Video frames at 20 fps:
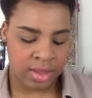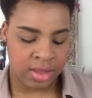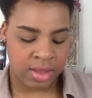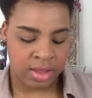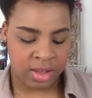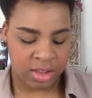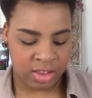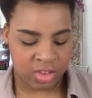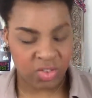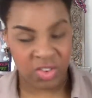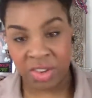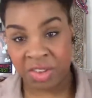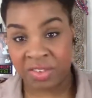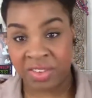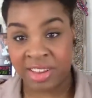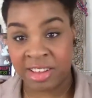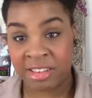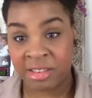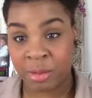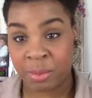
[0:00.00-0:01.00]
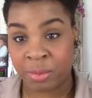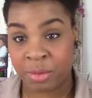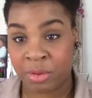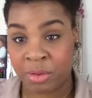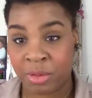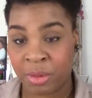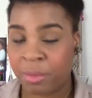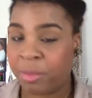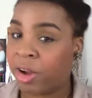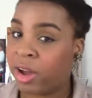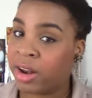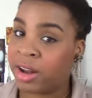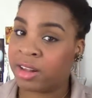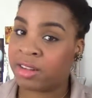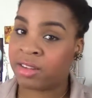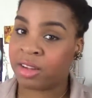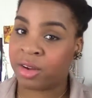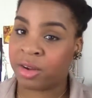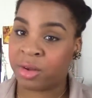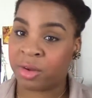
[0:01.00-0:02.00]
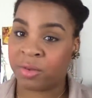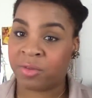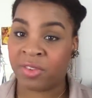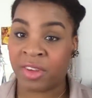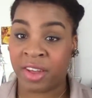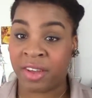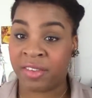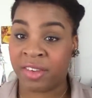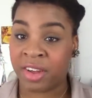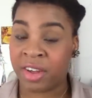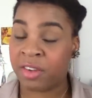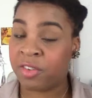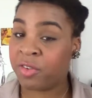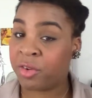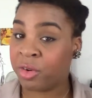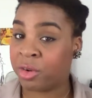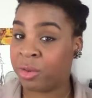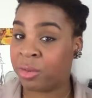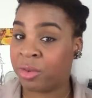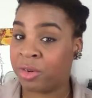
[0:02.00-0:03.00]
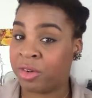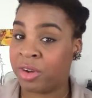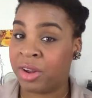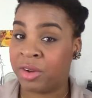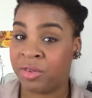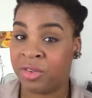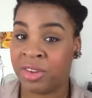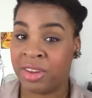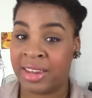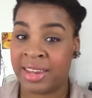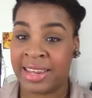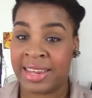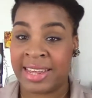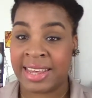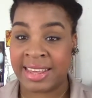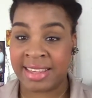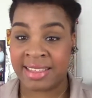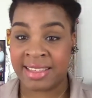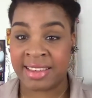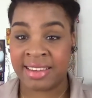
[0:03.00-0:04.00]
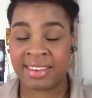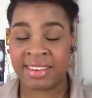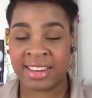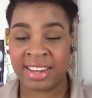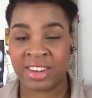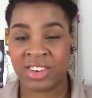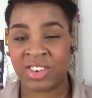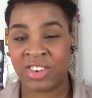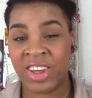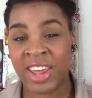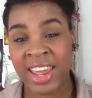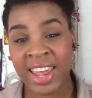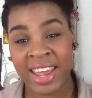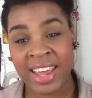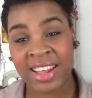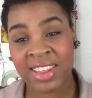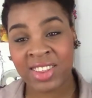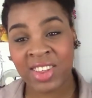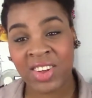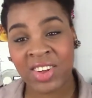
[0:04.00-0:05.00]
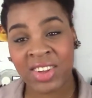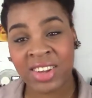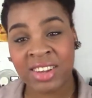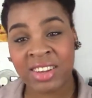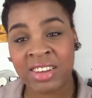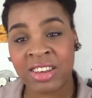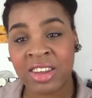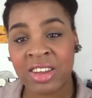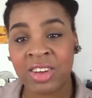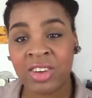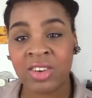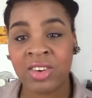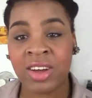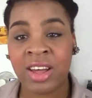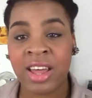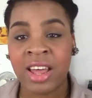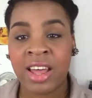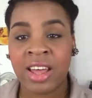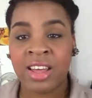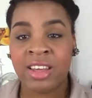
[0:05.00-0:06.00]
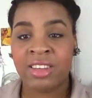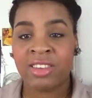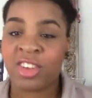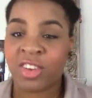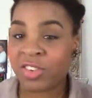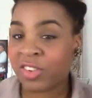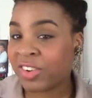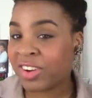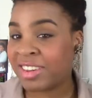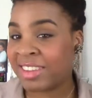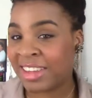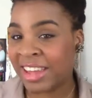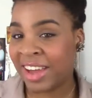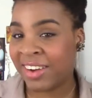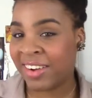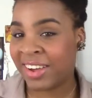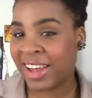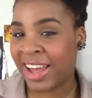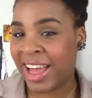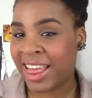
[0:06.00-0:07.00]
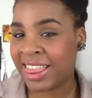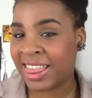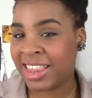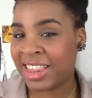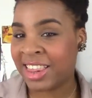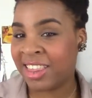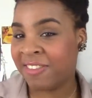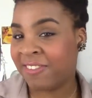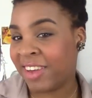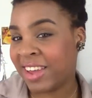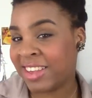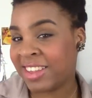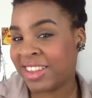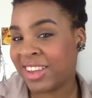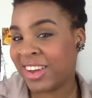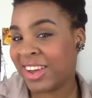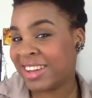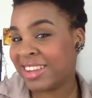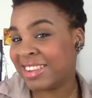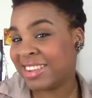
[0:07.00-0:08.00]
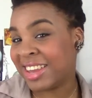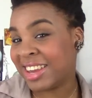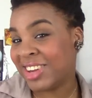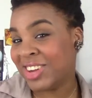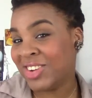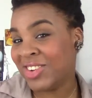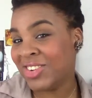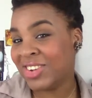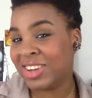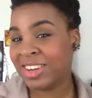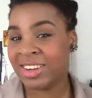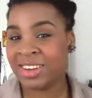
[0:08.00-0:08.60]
It's really simple. The products are very affordable and really easy to get your hands on too. So if you want to see how I got this face, go ahead and stay tuned.